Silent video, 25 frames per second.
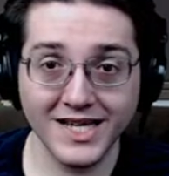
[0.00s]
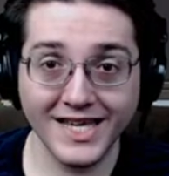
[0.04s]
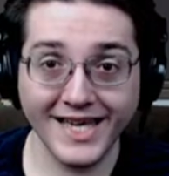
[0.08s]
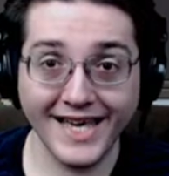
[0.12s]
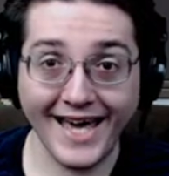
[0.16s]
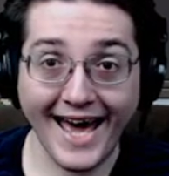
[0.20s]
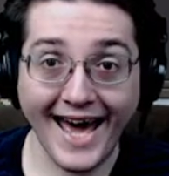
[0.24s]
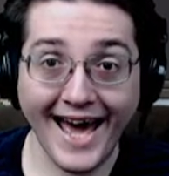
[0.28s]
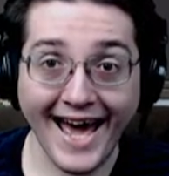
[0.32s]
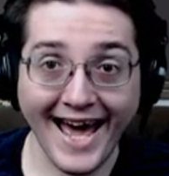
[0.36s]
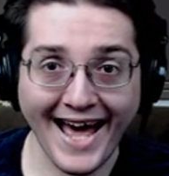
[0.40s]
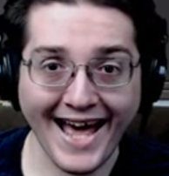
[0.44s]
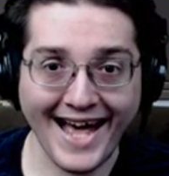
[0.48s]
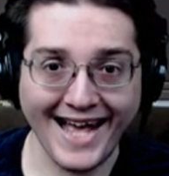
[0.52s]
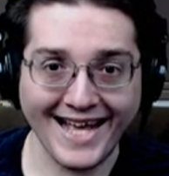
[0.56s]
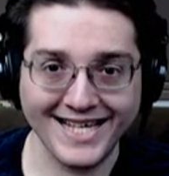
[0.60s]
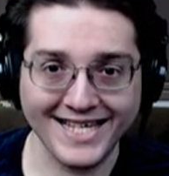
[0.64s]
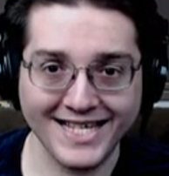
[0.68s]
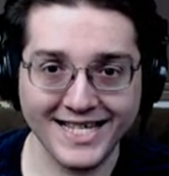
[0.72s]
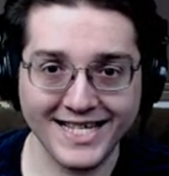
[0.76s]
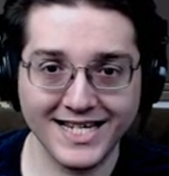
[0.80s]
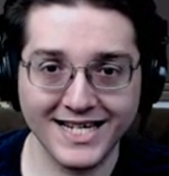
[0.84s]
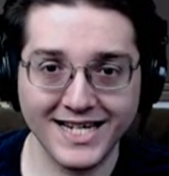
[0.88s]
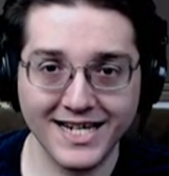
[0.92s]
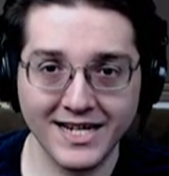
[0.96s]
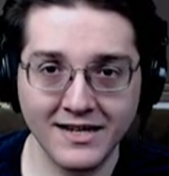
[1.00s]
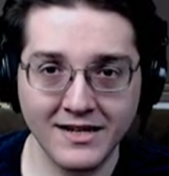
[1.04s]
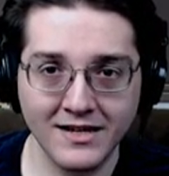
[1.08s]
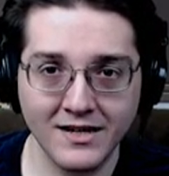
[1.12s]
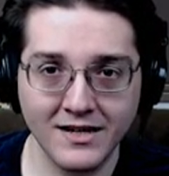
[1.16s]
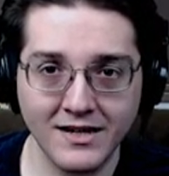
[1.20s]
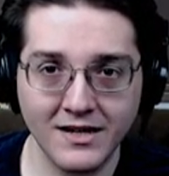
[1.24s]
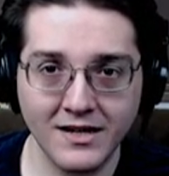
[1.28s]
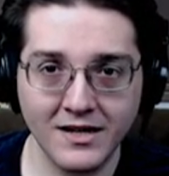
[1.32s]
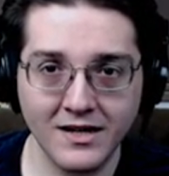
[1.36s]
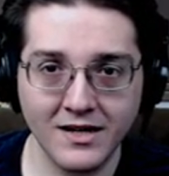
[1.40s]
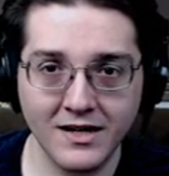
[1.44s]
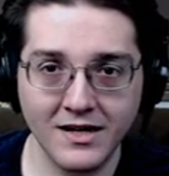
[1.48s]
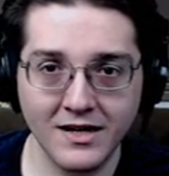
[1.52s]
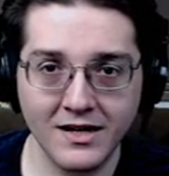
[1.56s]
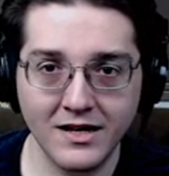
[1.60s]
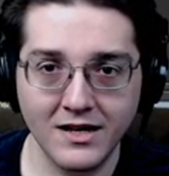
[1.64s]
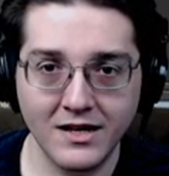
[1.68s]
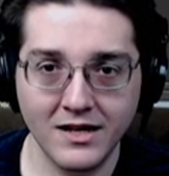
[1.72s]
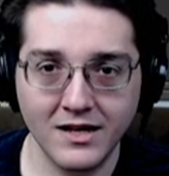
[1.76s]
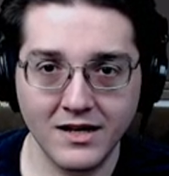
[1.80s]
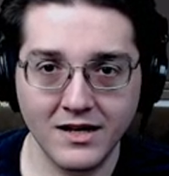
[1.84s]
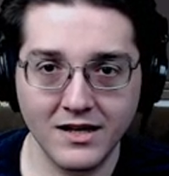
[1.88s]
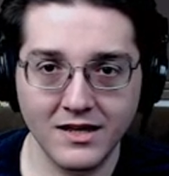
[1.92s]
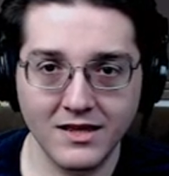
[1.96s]
cast
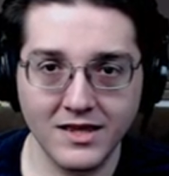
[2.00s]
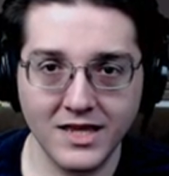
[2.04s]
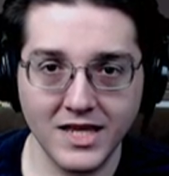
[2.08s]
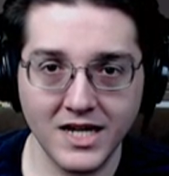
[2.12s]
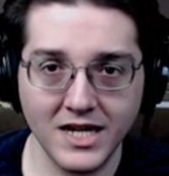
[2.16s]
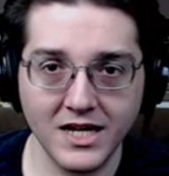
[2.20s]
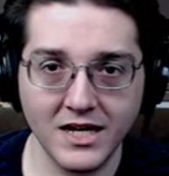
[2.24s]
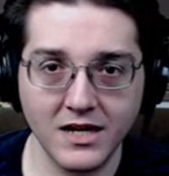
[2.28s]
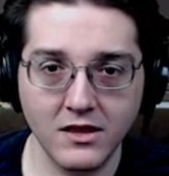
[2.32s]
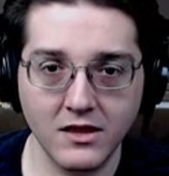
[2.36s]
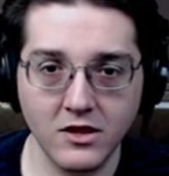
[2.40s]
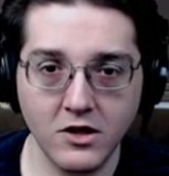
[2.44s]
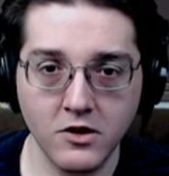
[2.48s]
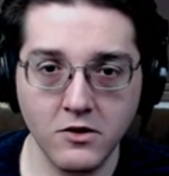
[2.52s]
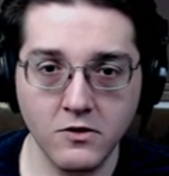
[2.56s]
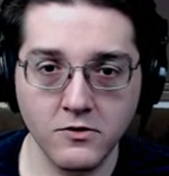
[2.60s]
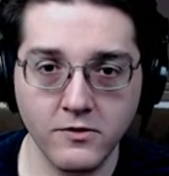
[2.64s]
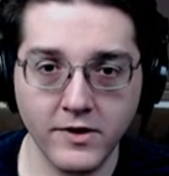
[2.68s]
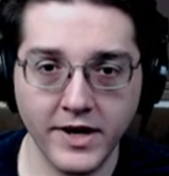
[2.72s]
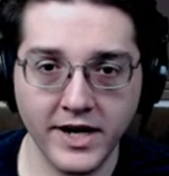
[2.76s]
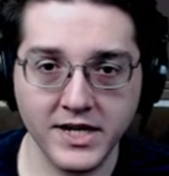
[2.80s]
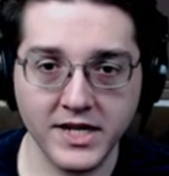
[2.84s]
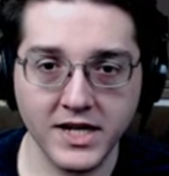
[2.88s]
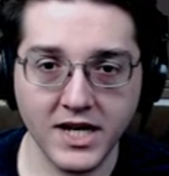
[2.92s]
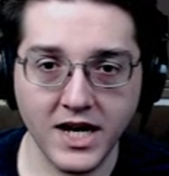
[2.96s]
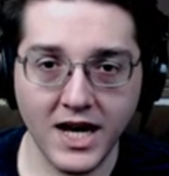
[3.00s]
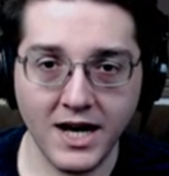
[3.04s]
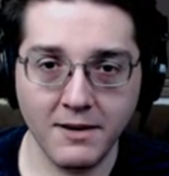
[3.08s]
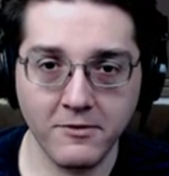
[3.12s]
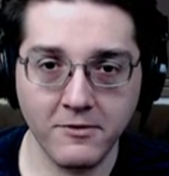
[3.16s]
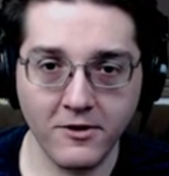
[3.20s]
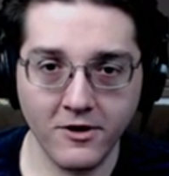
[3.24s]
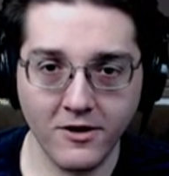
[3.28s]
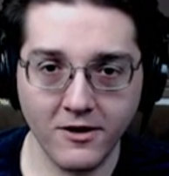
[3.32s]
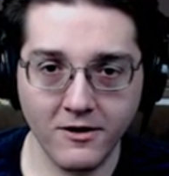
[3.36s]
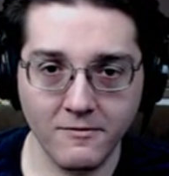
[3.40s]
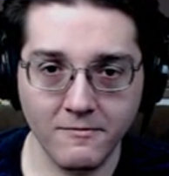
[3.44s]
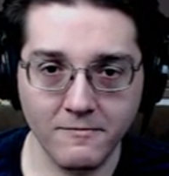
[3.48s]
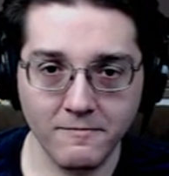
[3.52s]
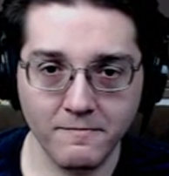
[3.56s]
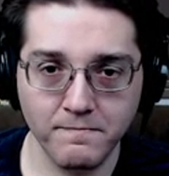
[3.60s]
the low-grade copper,